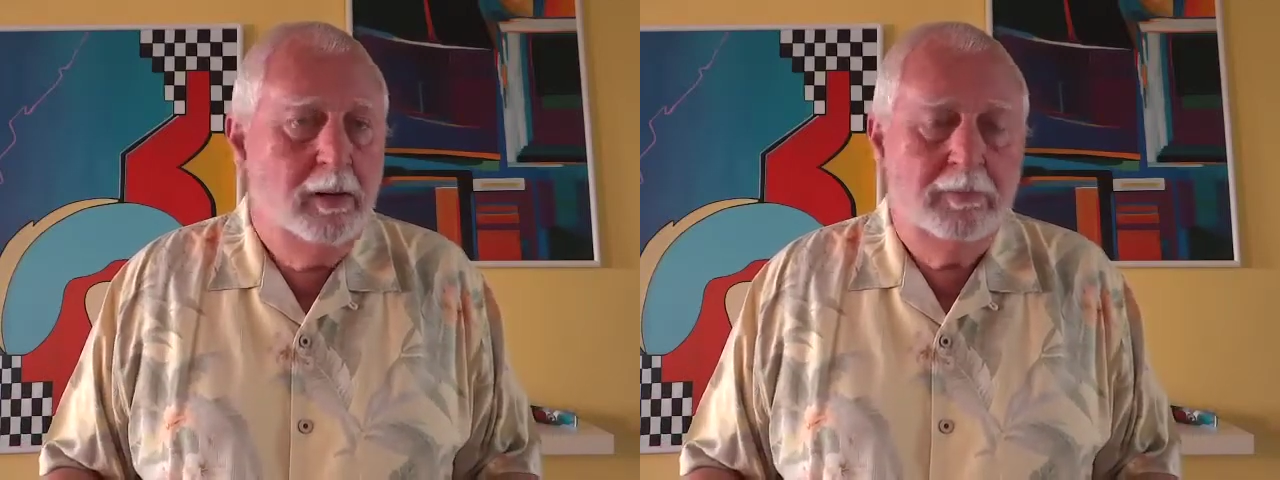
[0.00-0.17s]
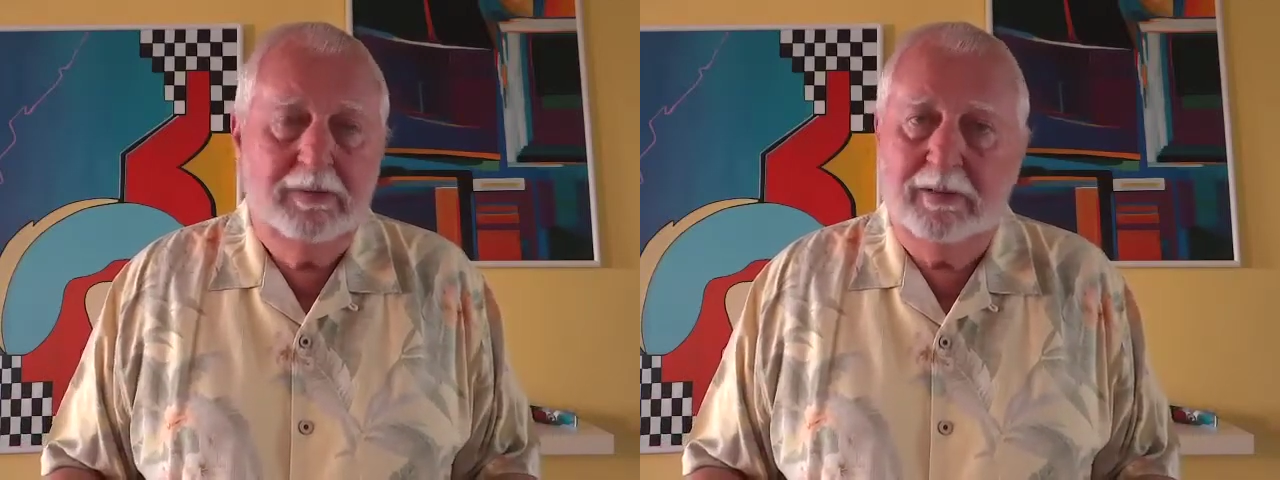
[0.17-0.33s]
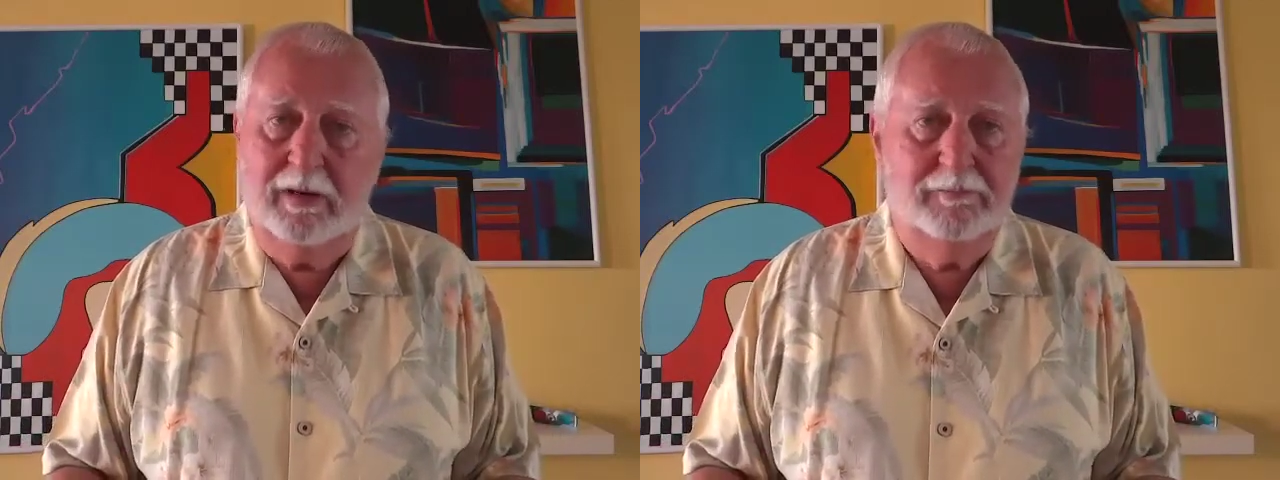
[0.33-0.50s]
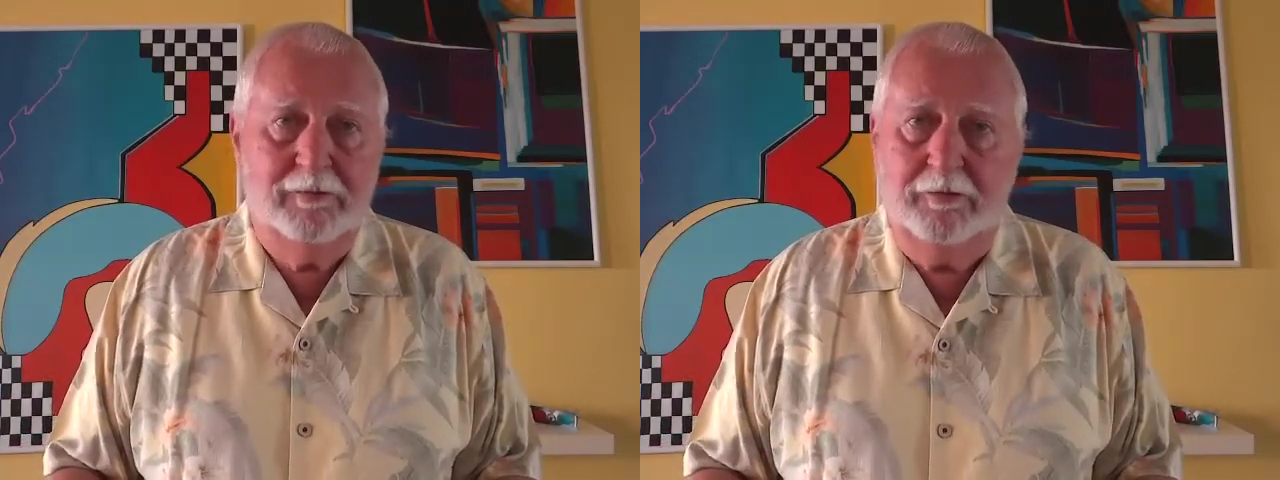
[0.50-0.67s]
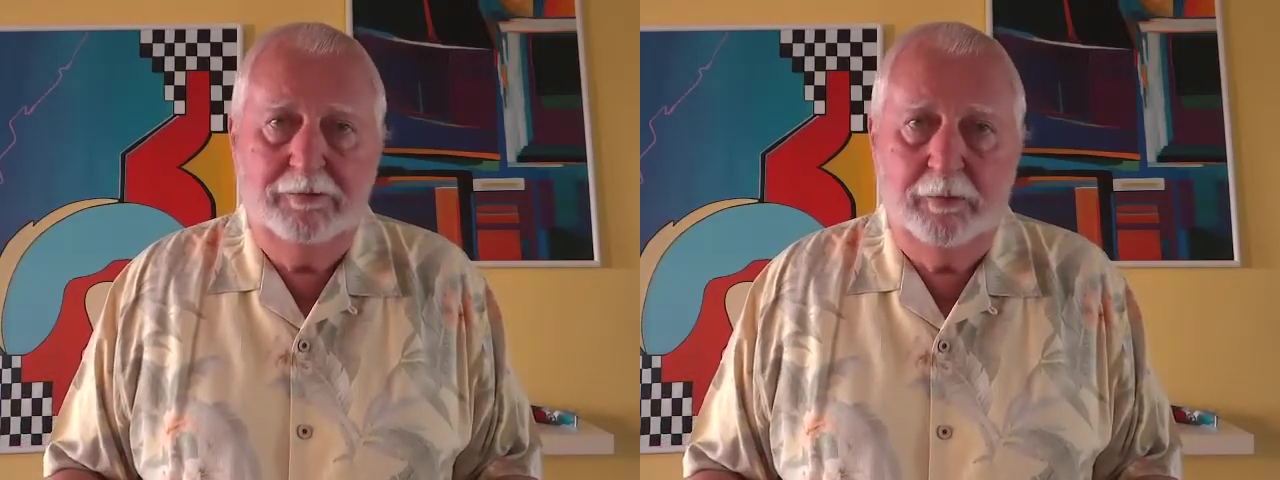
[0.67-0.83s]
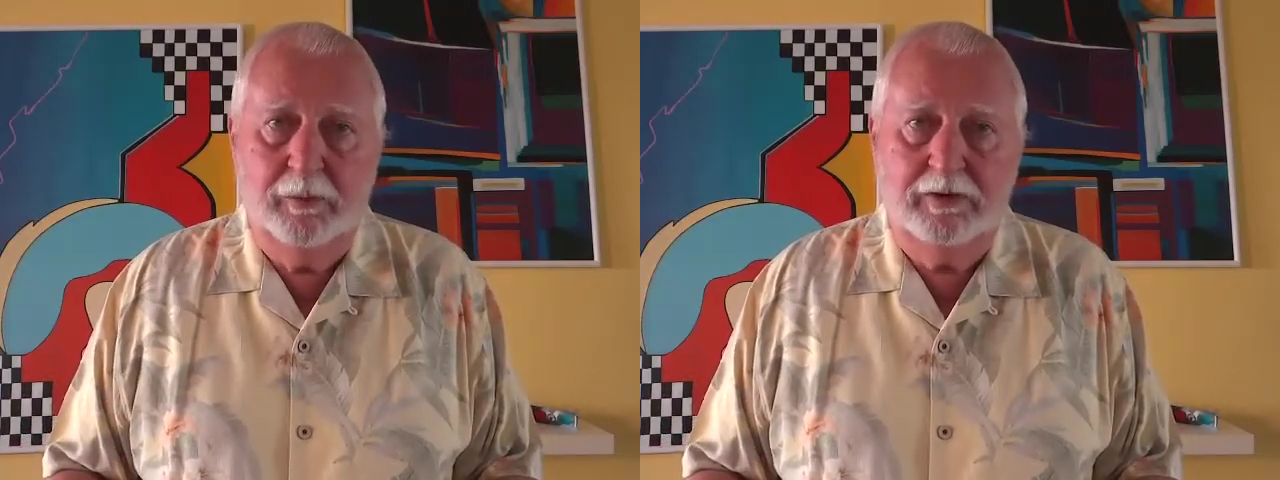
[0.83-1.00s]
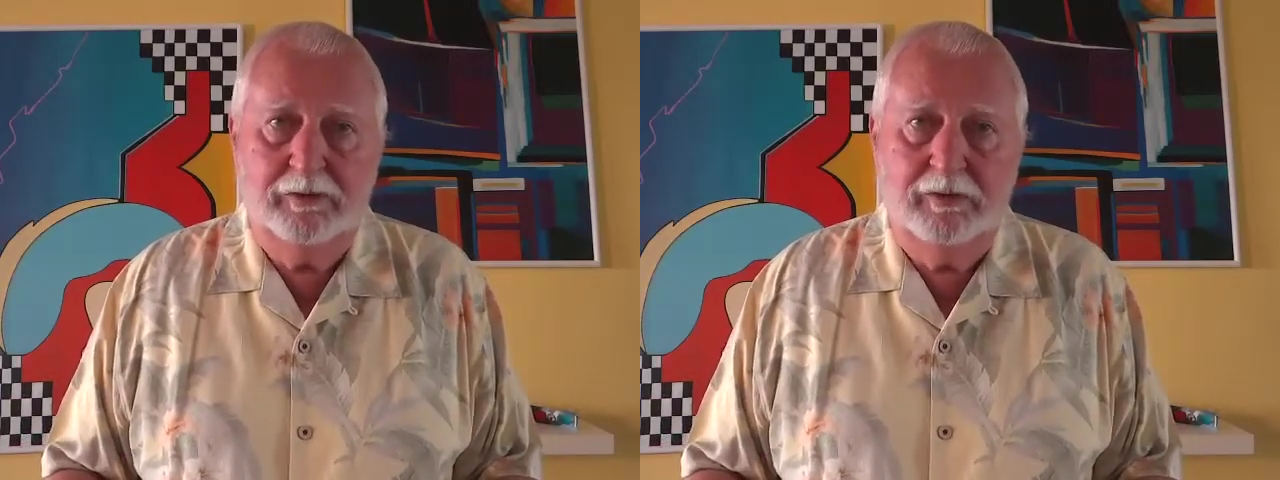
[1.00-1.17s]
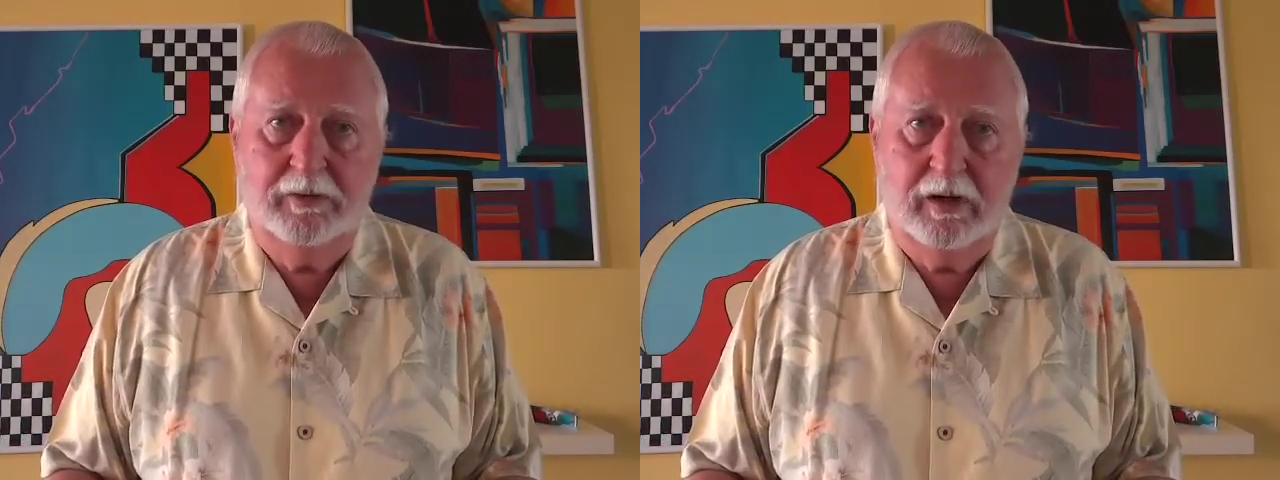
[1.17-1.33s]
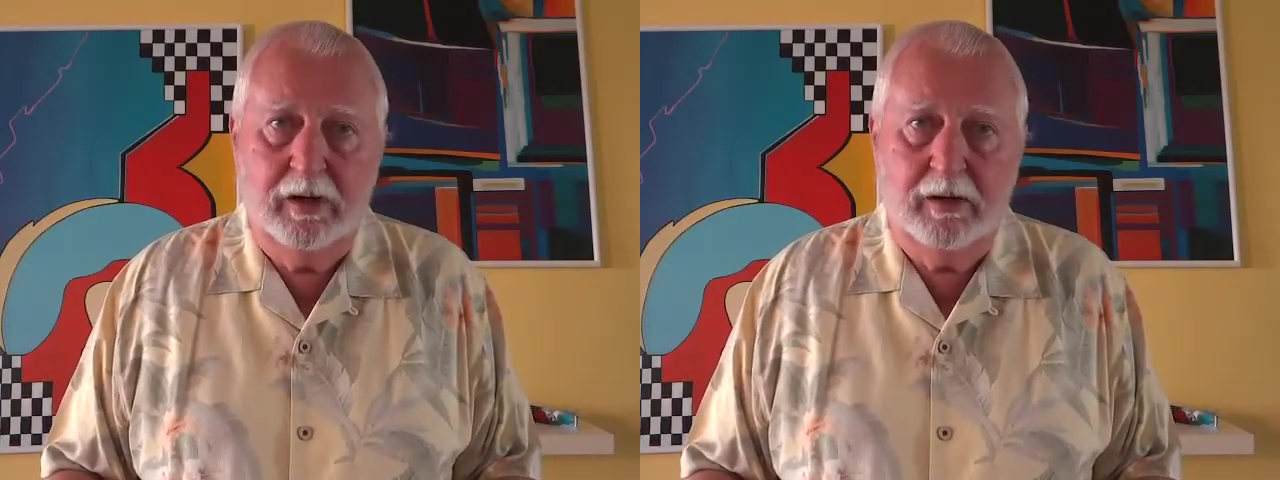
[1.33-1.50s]
But don't vote for
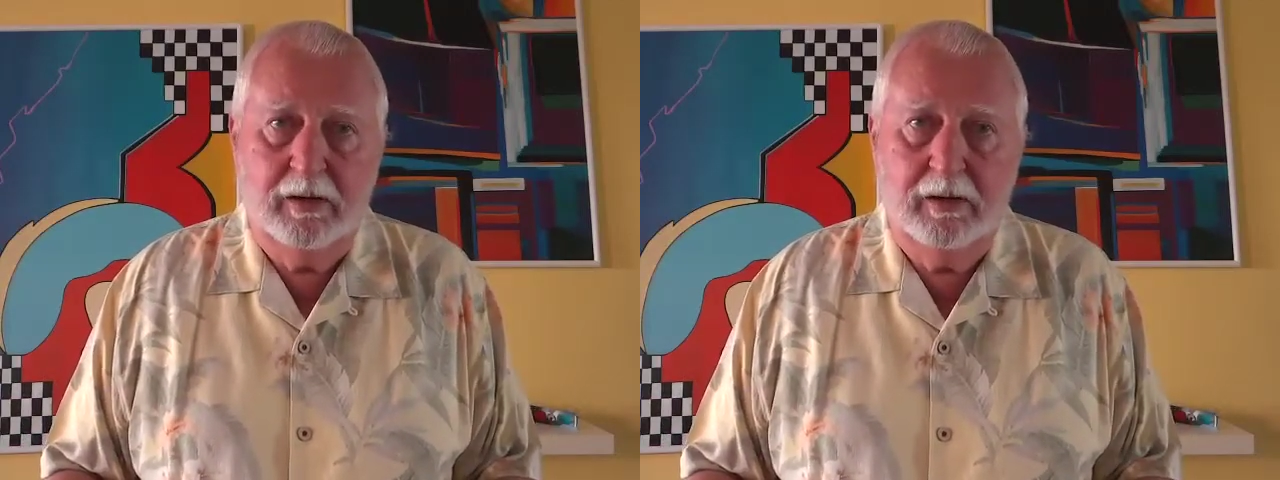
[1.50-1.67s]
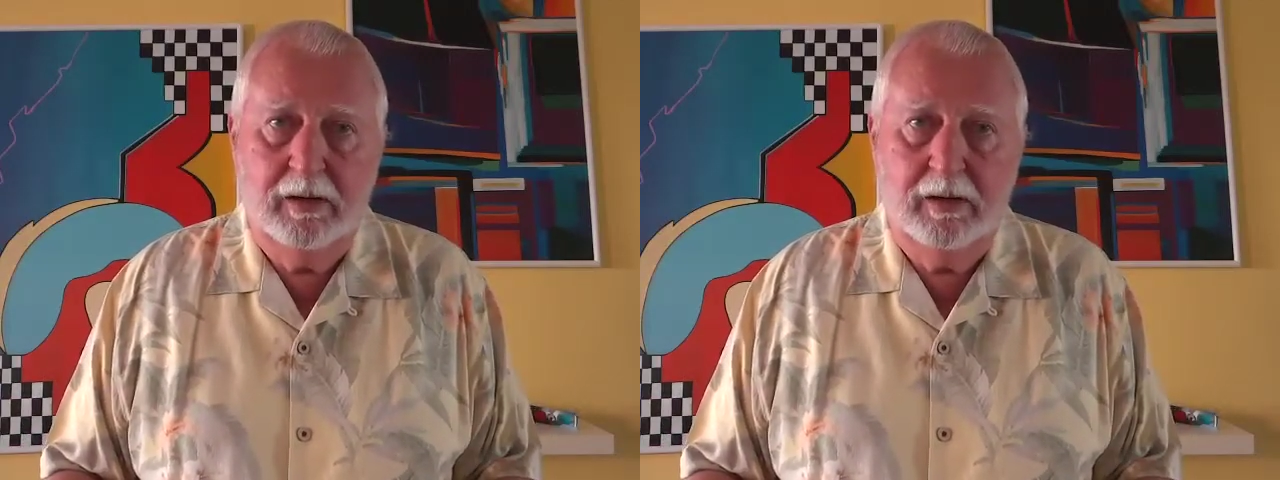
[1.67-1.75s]
Richard Dunn